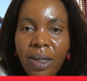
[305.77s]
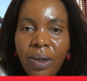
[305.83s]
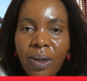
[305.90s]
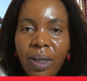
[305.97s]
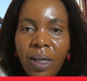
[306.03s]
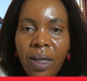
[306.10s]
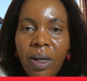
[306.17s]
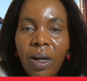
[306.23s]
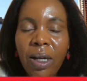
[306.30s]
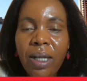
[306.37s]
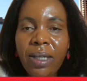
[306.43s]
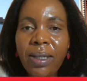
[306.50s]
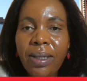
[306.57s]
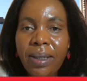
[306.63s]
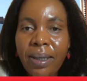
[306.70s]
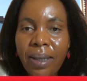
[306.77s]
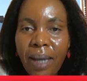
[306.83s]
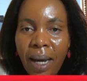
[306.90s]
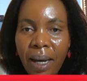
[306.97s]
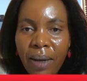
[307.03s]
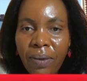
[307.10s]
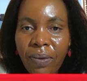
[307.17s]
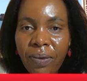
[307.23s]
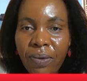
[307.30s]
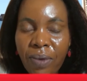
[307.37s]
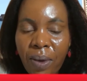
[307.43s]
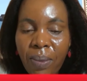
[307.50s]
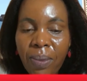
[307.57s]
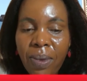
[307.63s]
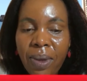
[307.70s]
actually start
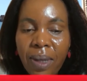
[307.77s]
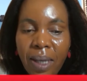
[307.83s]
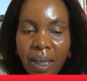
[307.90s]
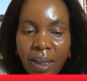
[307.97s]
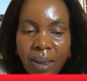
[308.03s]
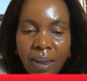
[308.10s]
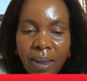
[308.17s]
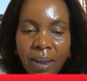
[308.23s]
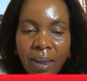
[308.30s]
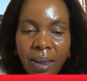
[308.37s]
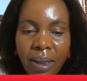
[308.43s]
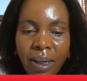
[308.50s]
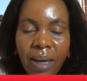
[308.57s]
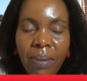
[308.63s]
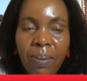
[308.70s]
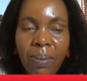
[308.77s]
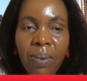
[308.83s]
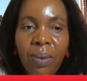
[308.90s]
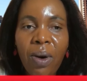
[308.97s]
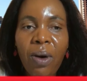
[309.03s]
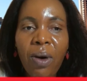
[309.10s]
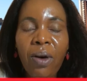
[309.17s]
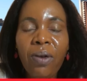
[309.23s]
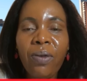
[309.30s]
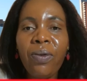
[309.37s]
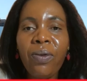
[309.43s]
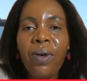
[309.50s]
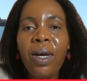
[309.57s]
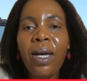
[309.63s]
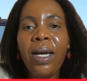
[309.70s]
from this clip
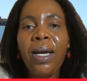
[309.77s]
of